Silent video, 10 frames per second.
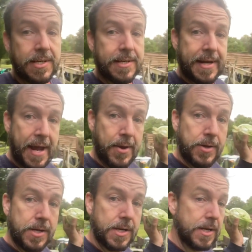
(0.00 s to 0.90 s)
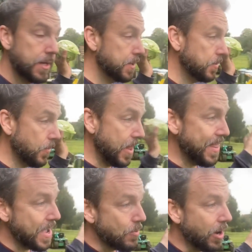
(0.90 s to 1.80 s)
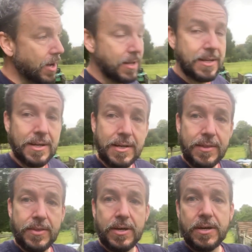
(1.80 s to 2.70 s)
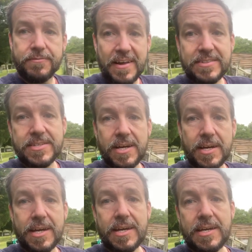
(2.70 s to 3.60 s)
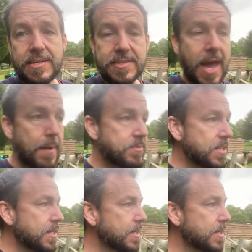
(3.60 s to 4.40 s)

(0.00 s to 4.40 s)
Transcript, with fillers: Now, where they were, the fencer is kept